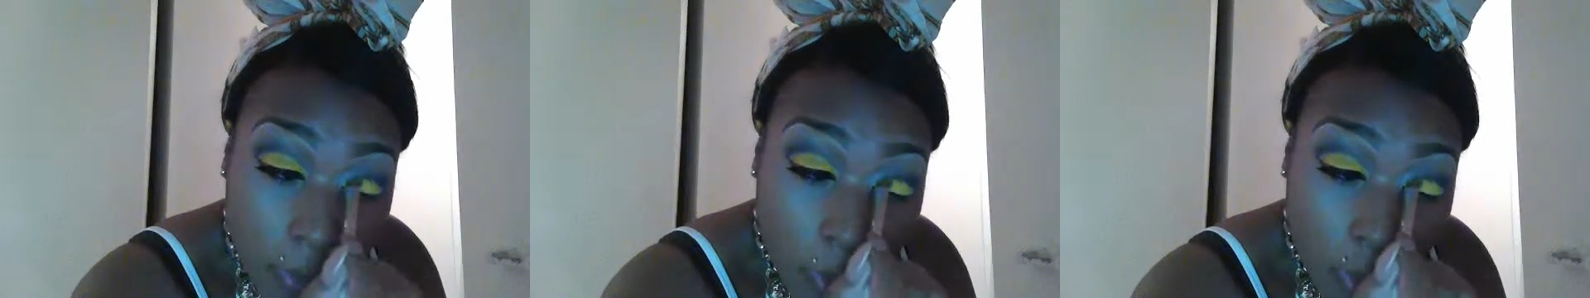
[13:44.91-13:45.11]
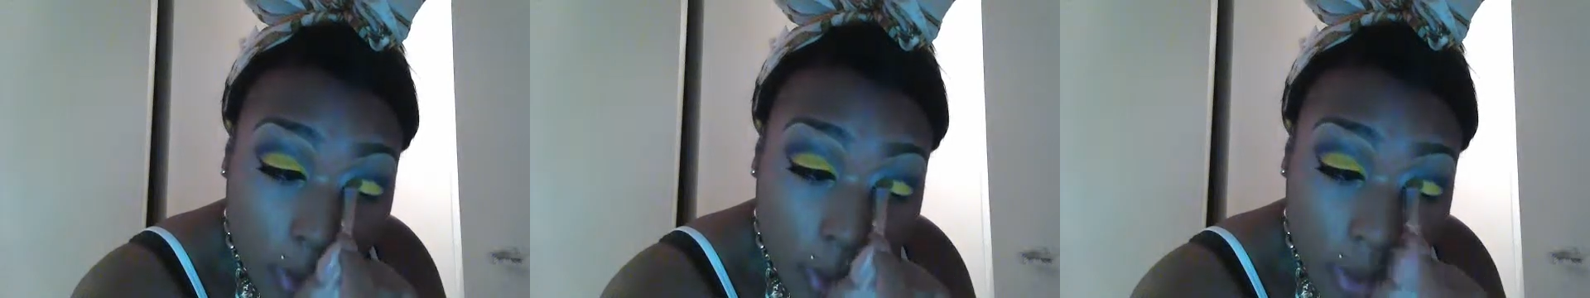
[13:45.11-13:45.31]

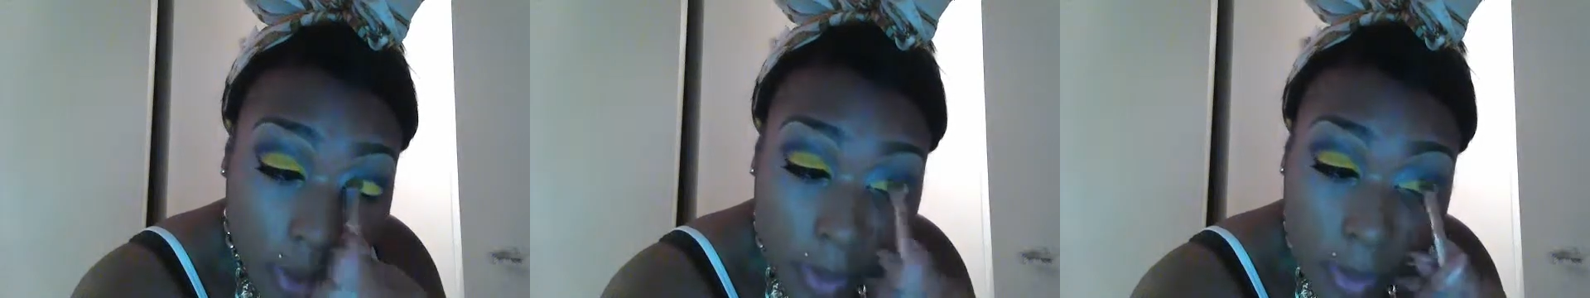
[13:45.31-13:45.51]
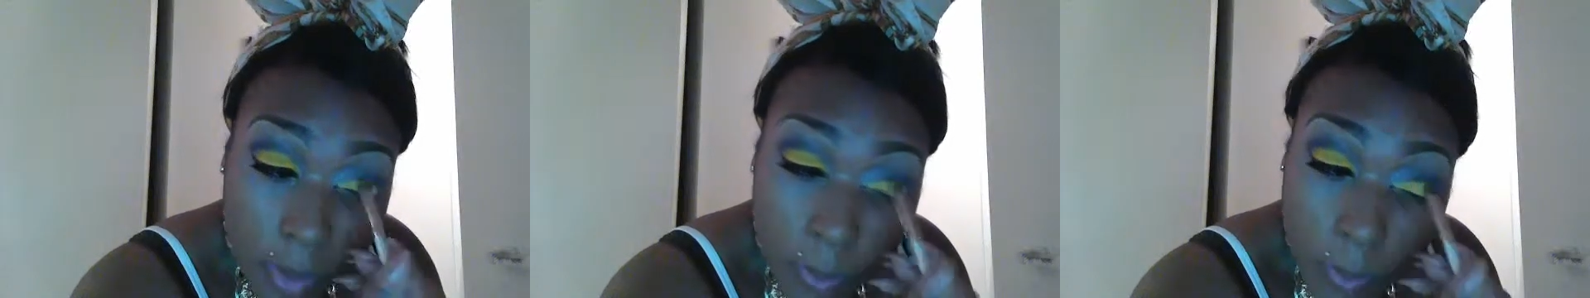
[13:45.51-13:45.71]

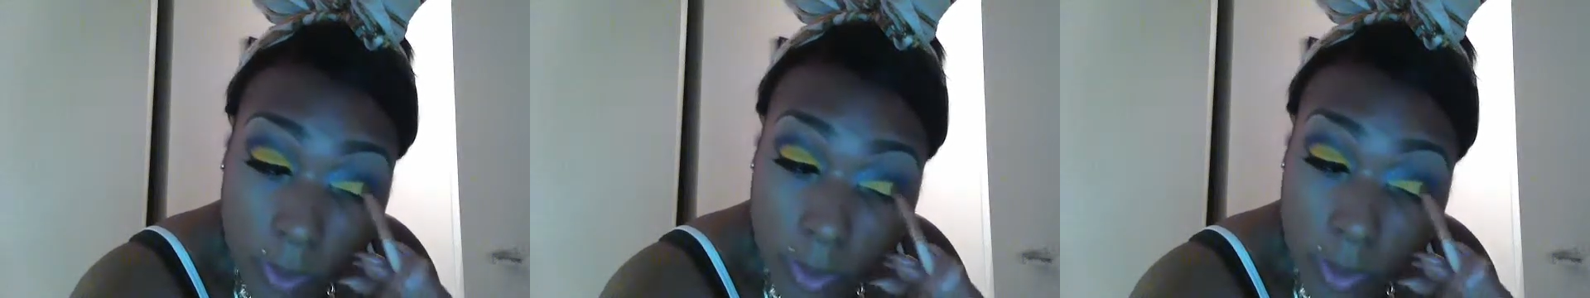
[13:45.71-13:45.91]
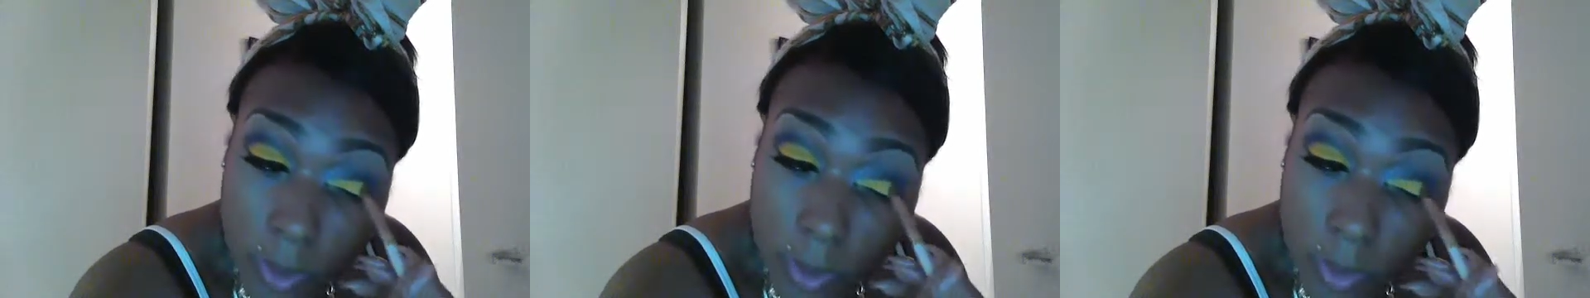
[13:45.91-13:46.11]
Work,
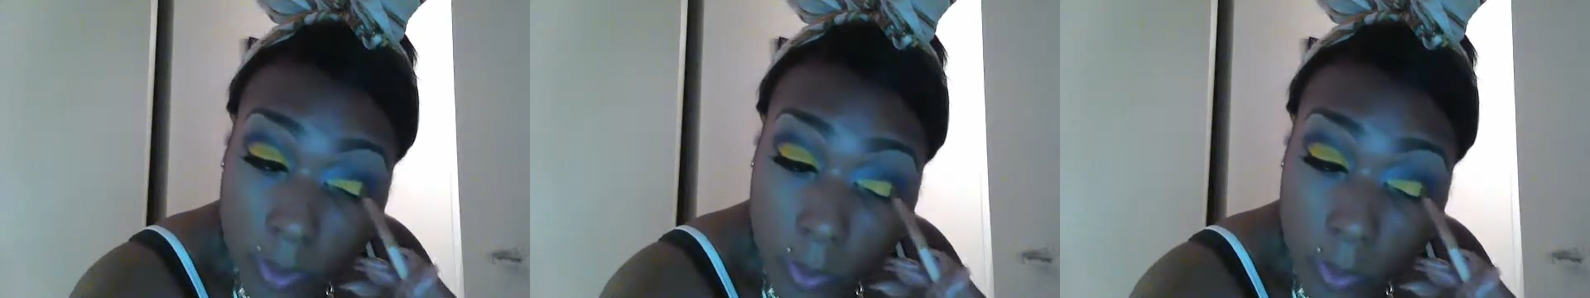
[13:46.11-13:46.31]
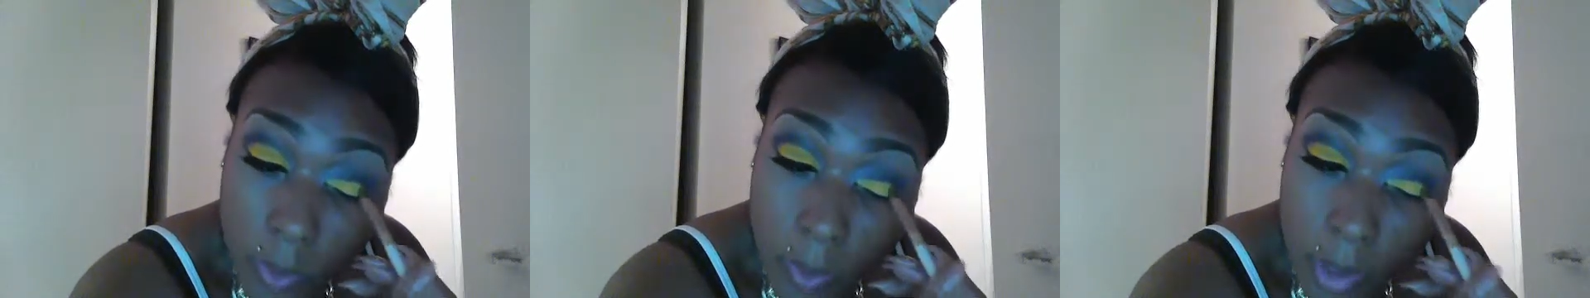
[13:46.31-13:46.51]
work,
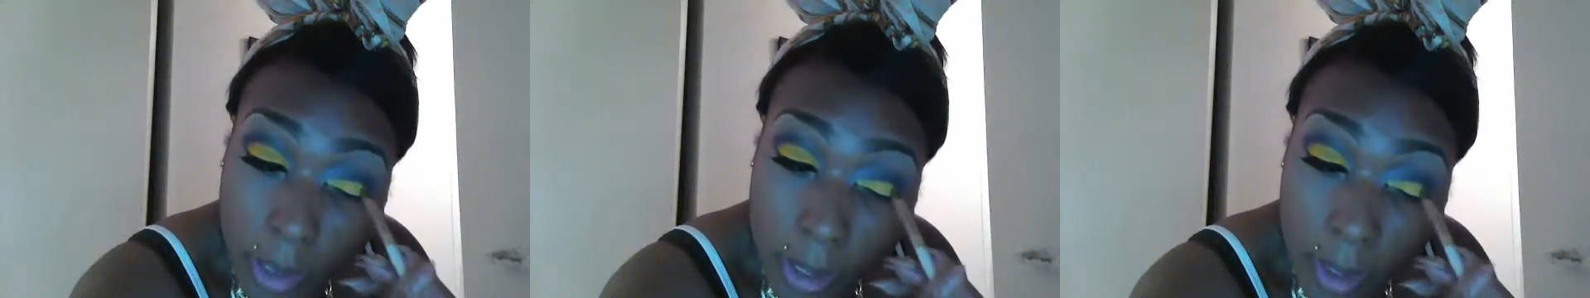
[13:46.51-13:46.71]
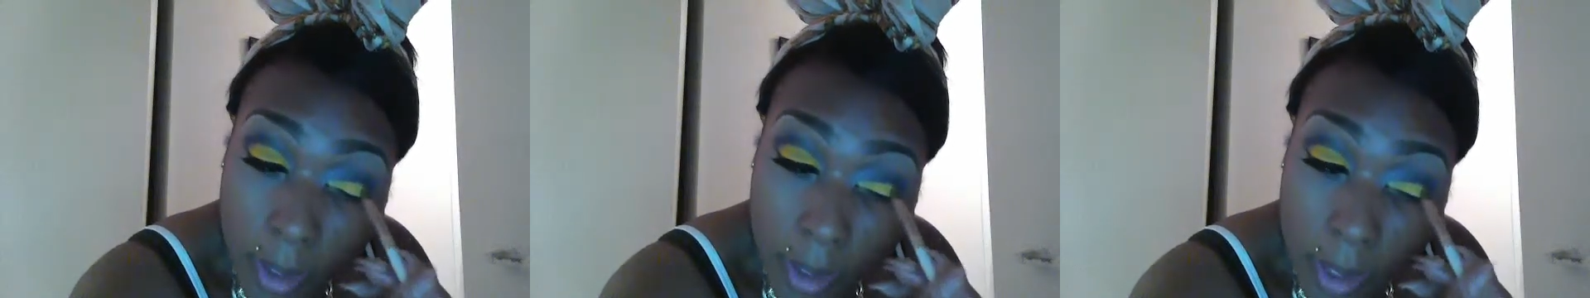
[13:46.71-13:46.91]
work.
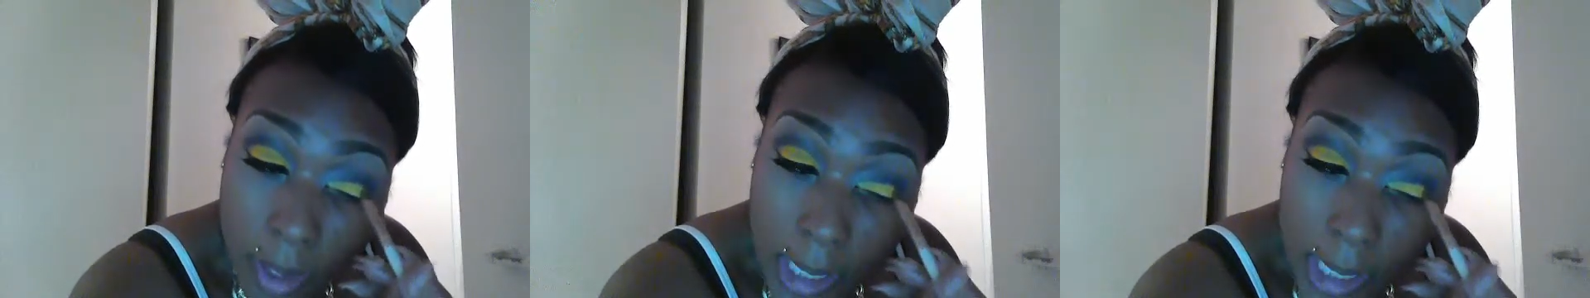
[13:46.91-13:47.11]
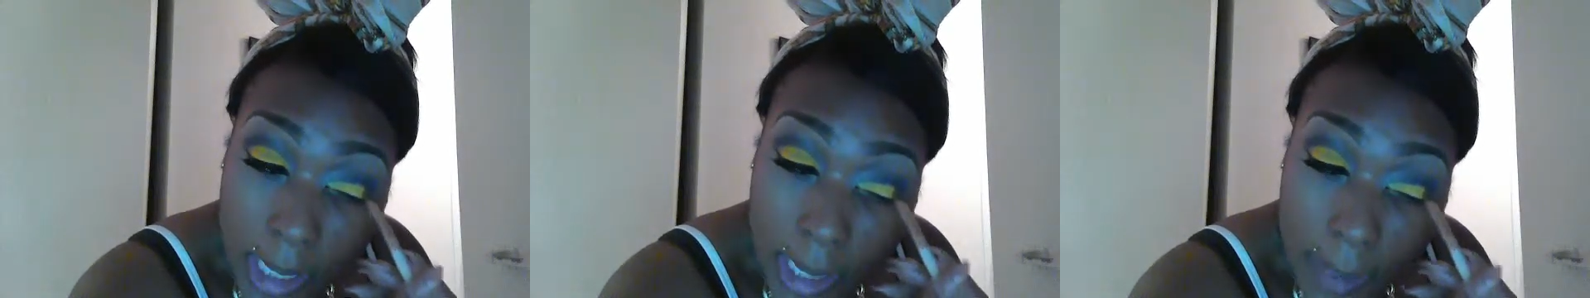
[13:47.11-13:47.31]

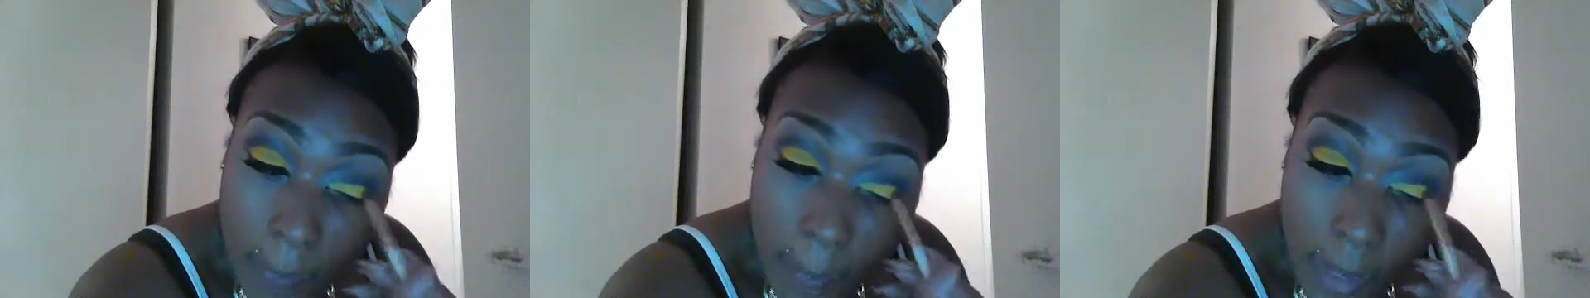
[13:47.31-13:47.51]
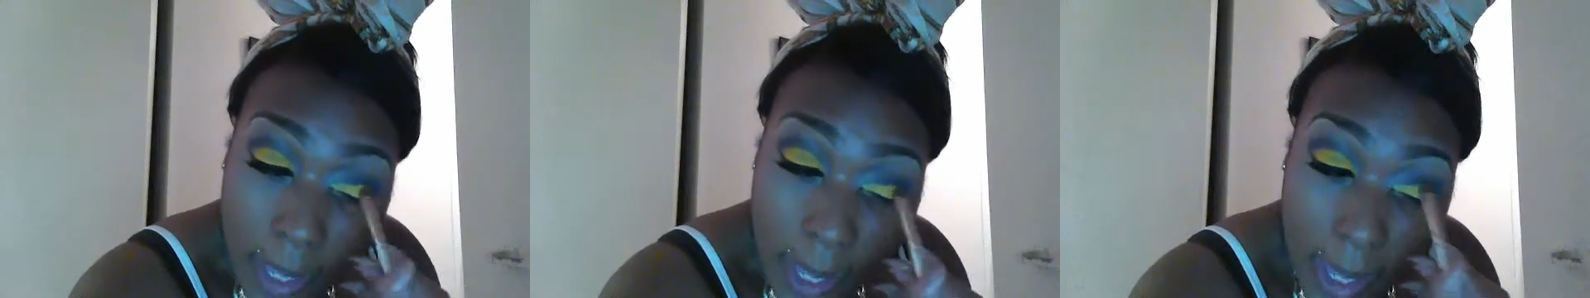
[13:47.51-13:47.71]

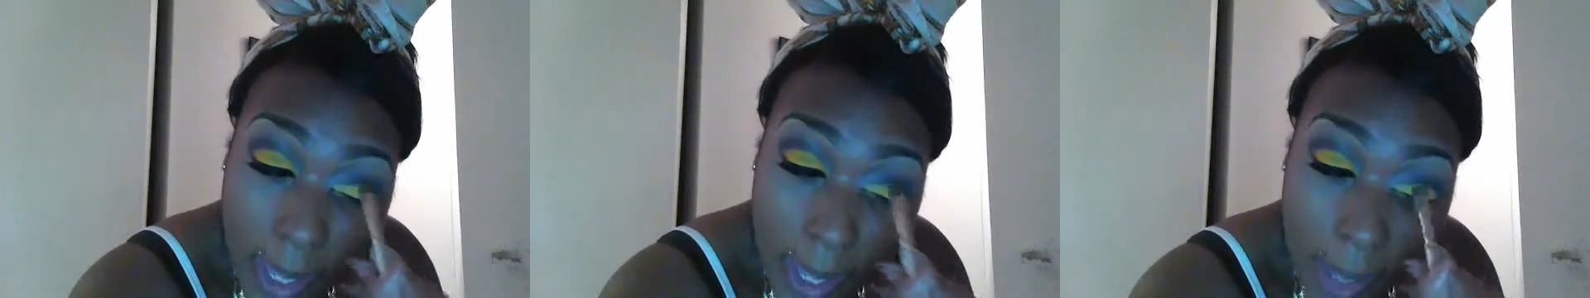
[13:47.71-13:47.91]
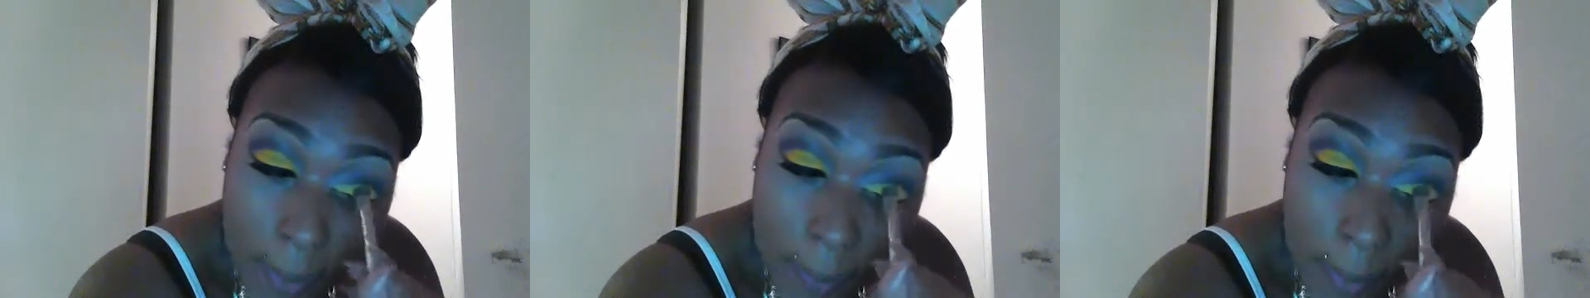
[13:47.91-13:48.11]

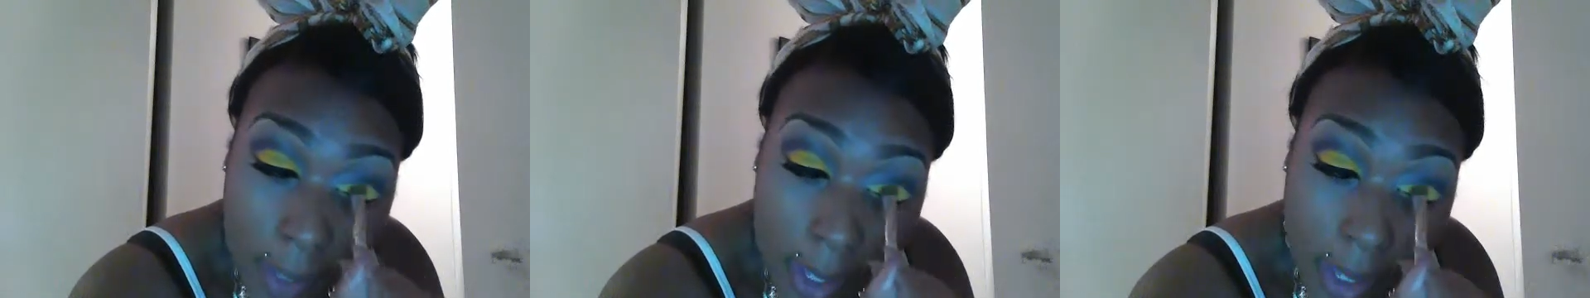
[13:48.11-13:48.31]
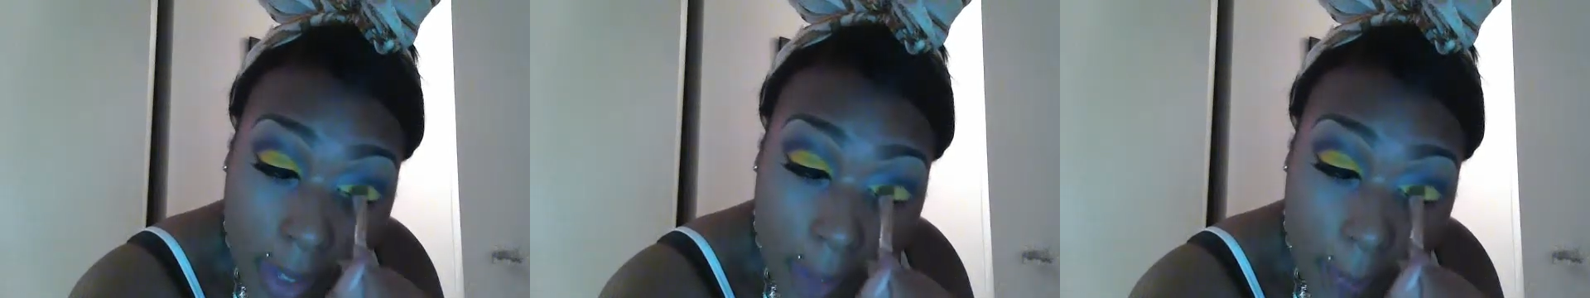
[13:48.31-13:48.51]
Pat,
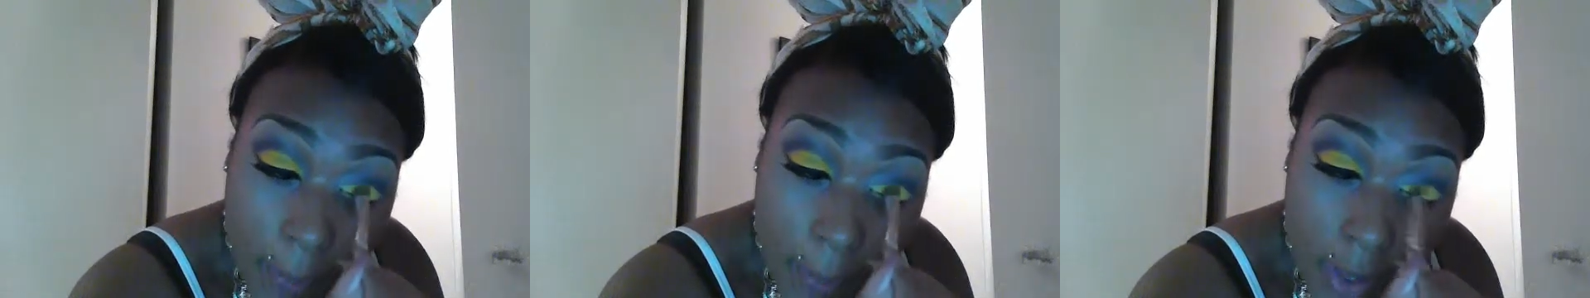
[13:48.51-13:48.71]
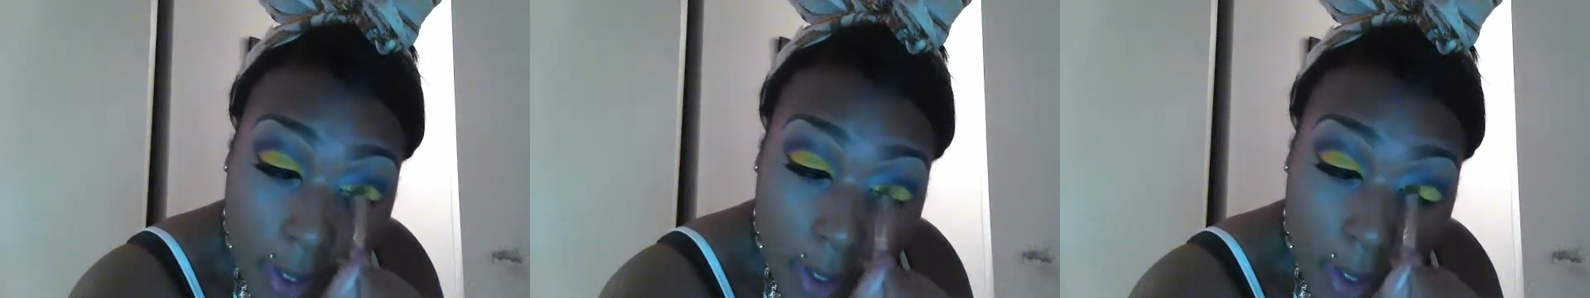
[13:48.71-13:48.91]
pat,
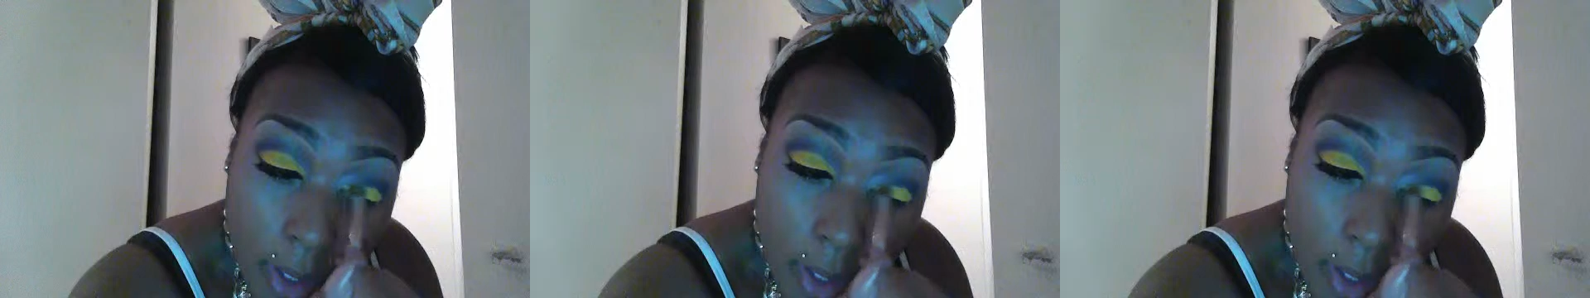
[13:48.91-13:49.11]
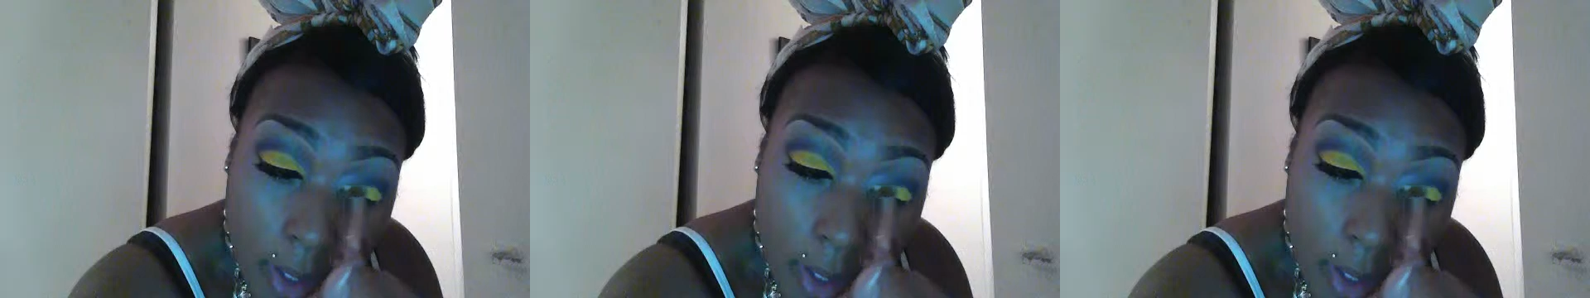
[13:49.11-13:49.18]
pat.